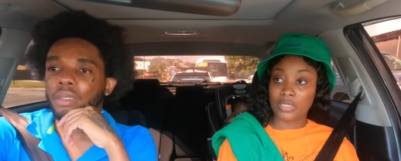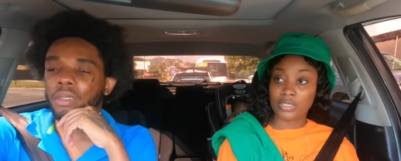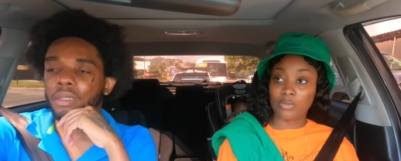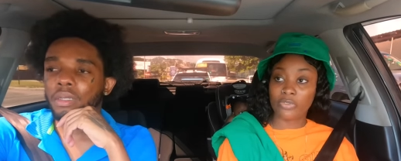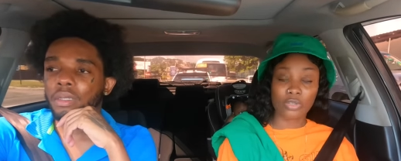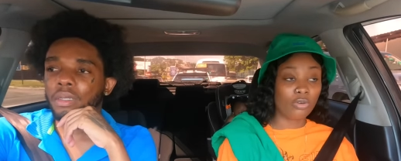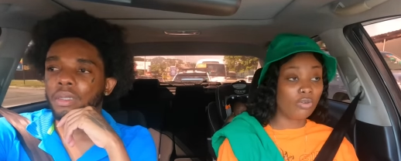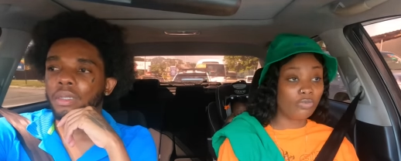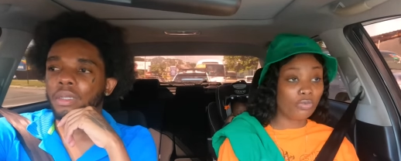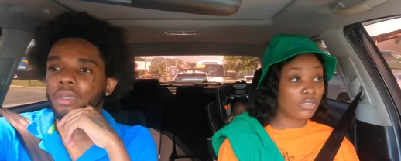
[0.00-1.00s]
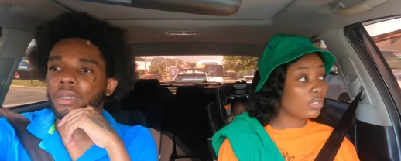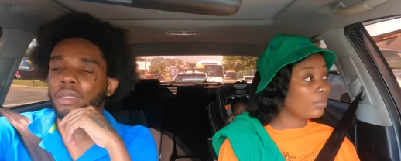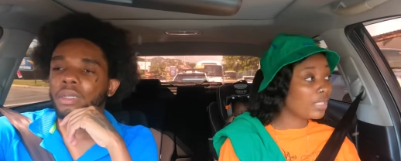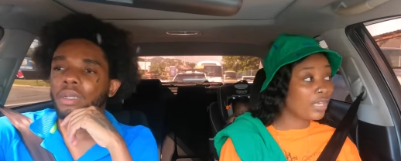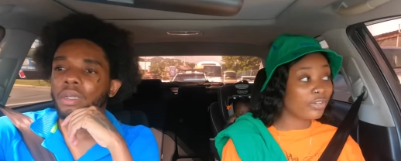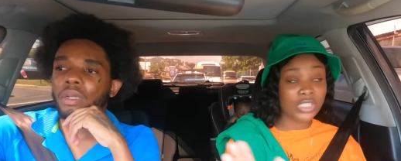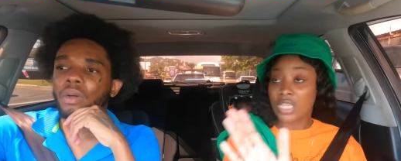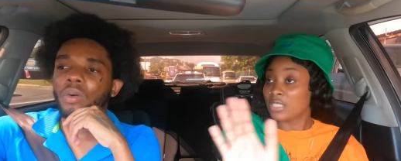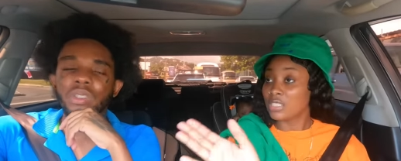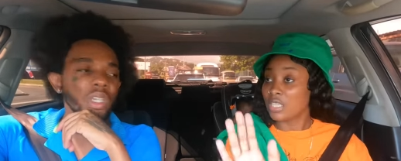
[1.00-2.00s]
Speaker 1: it, say if you come vote. So me tell
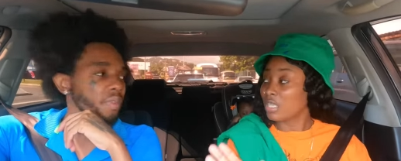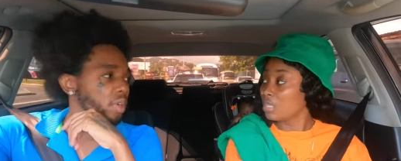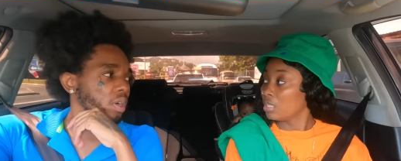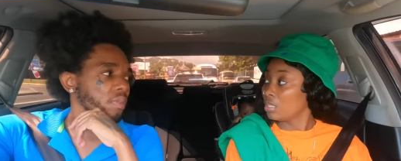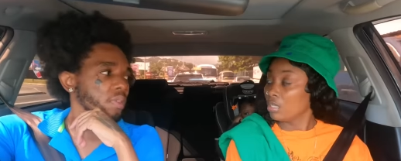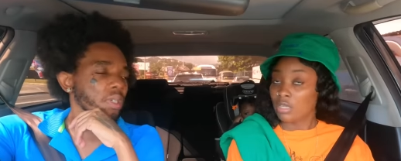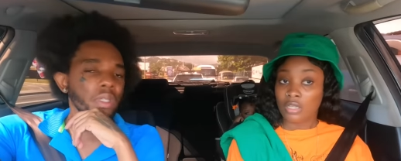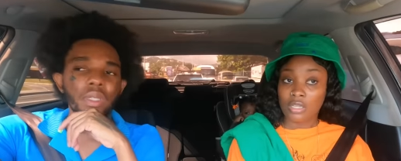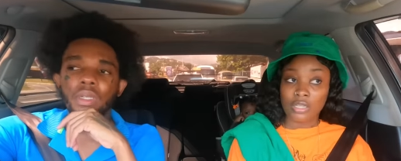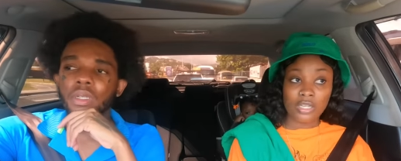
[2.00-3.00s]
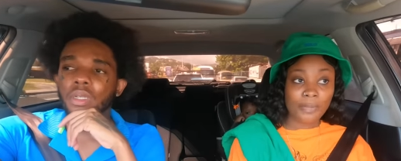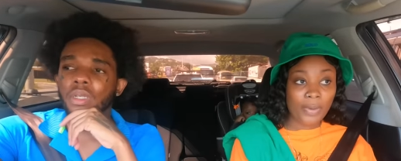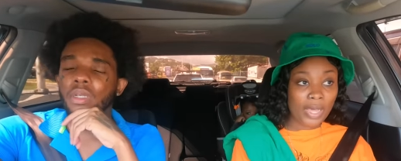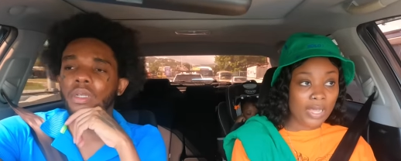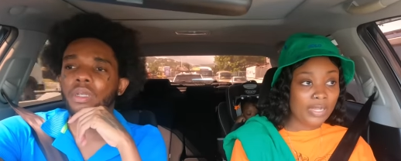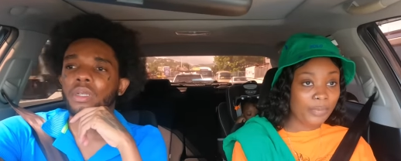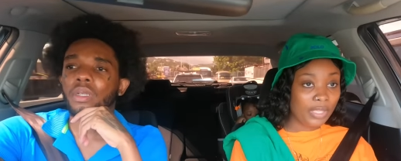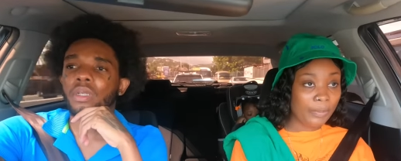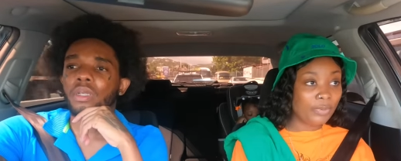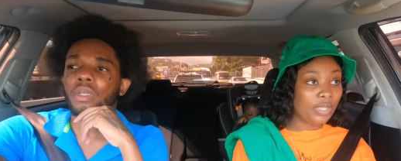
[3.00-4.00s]
Chrisan Who say if you come vote? The, part, the
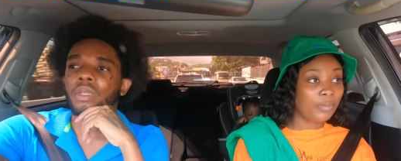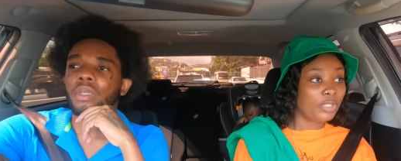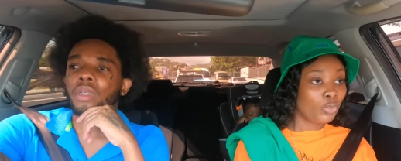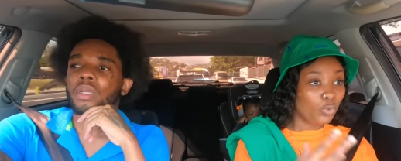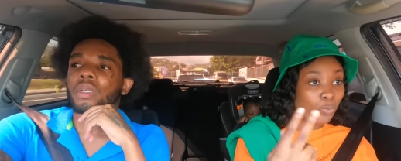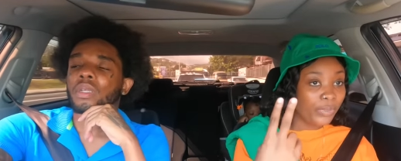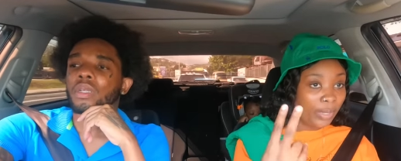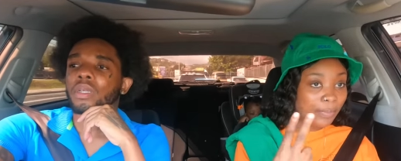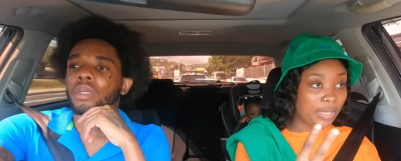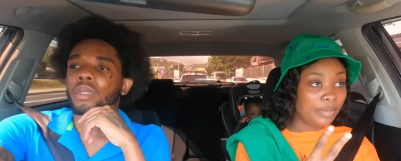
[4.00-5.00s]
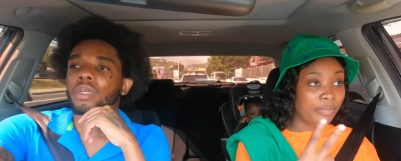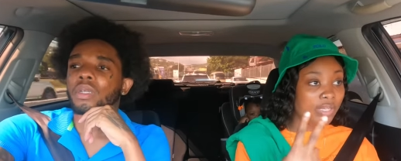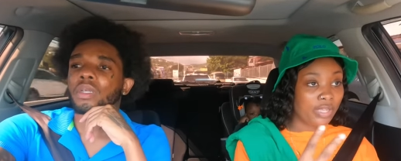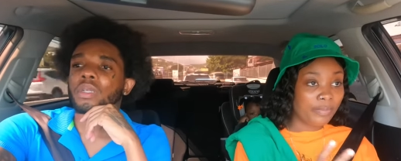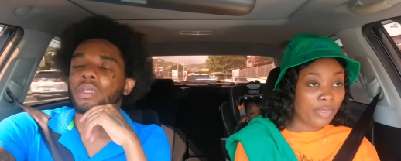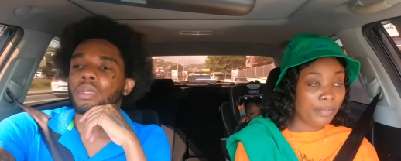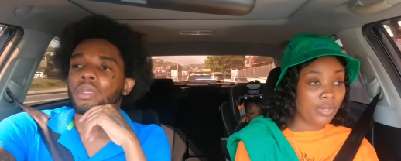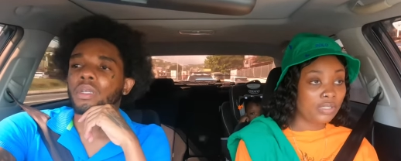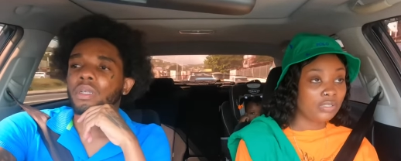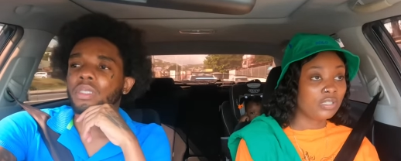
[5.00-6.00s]
people there, me two paper them, me name the
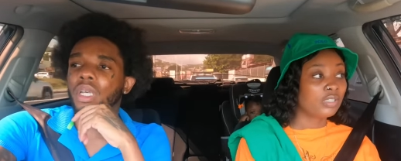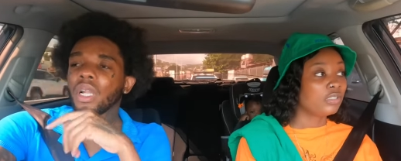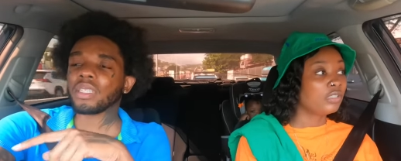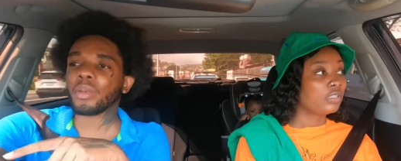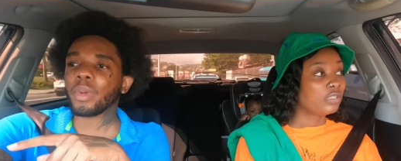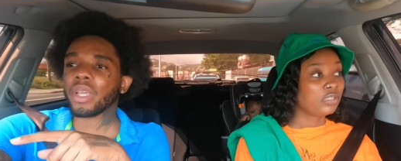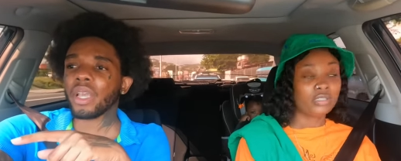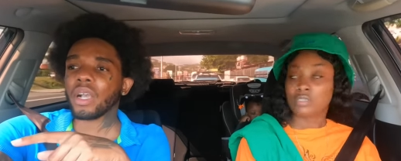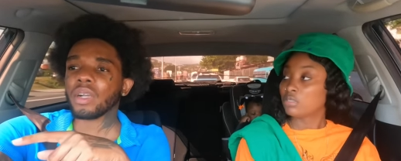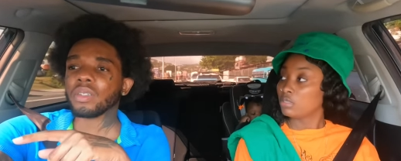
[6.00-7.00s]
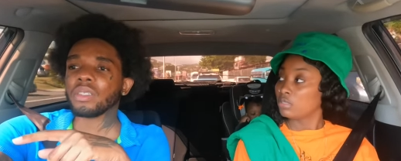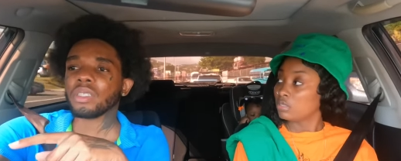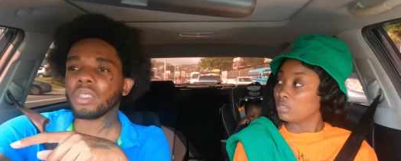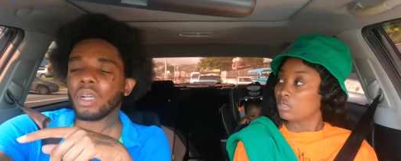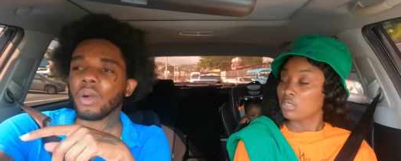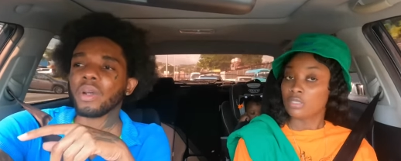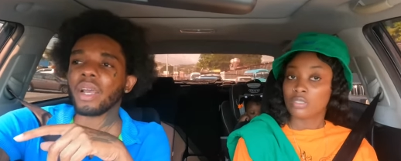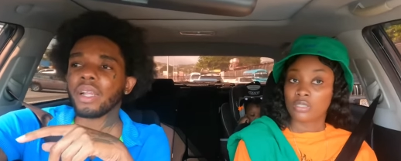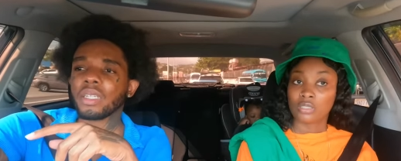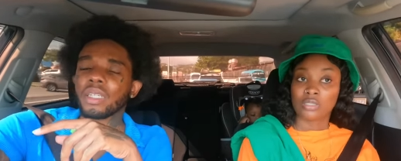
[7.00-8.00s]
pan.
Speaker 2: So that's a make a country? I want
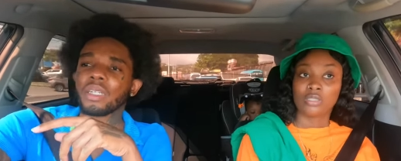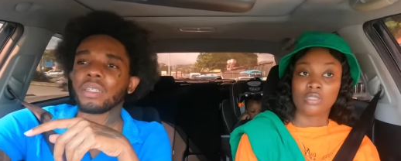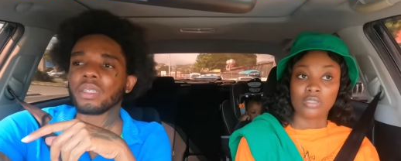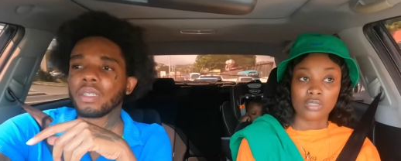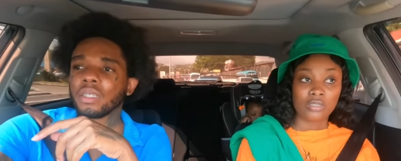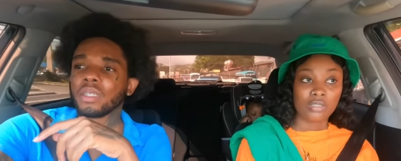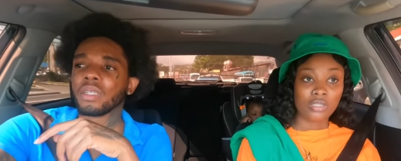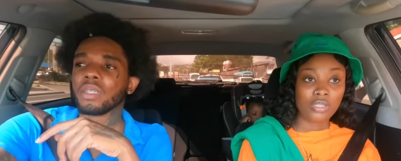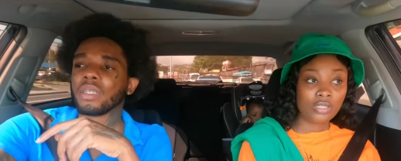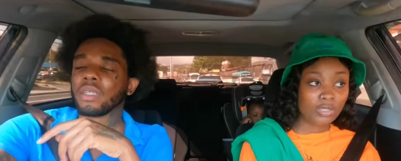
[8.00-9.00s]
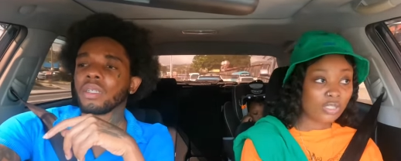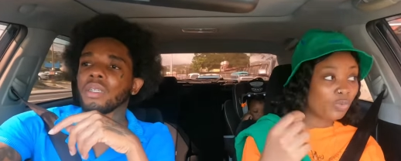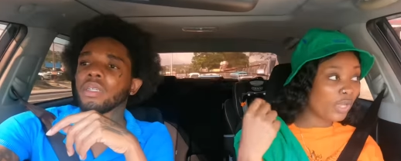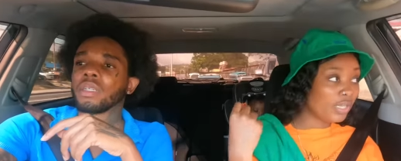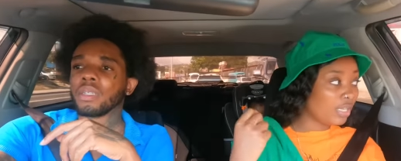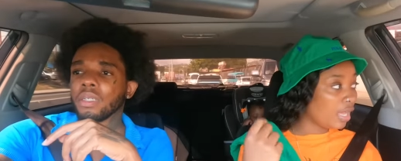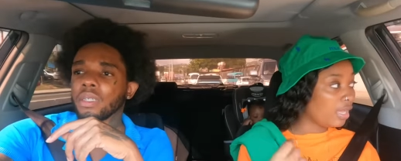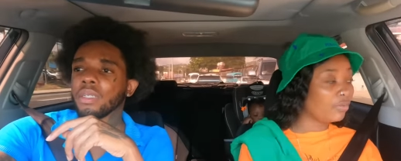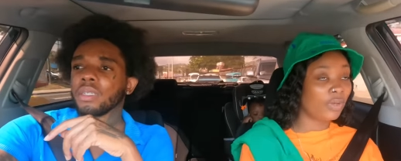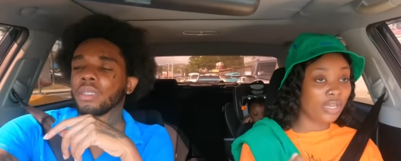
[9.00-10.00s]
an election?
Speaker 1: It's the 20
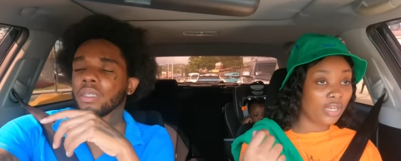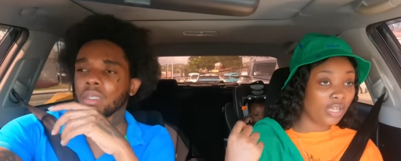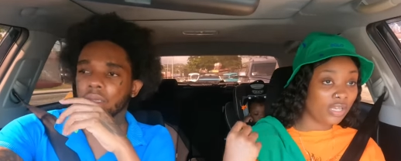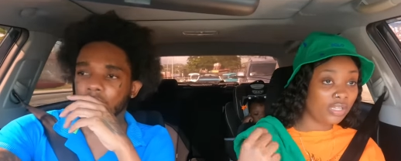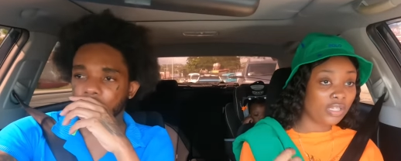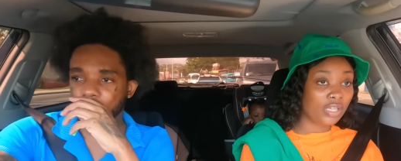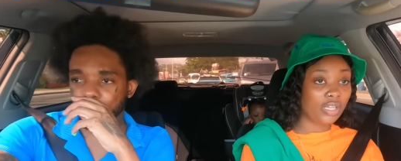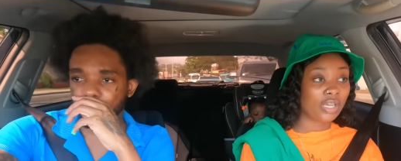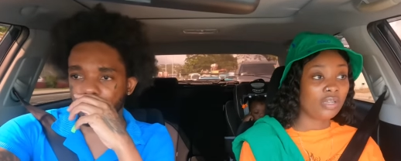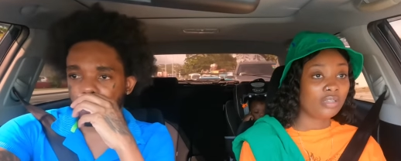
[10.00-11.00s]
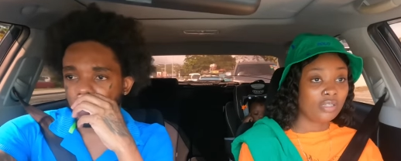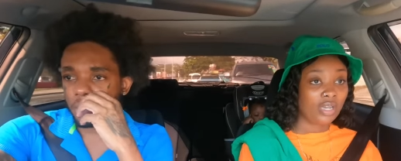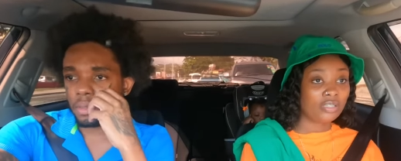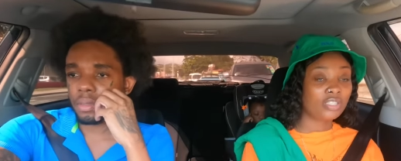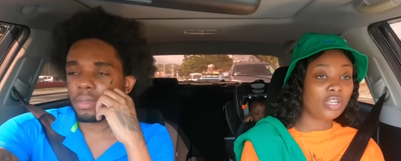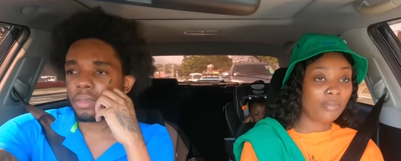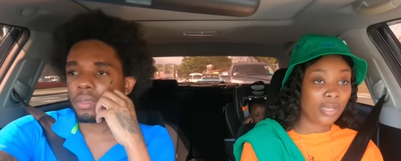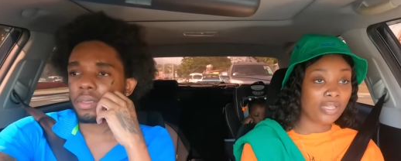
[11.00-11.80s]
yard, one of them there. So them a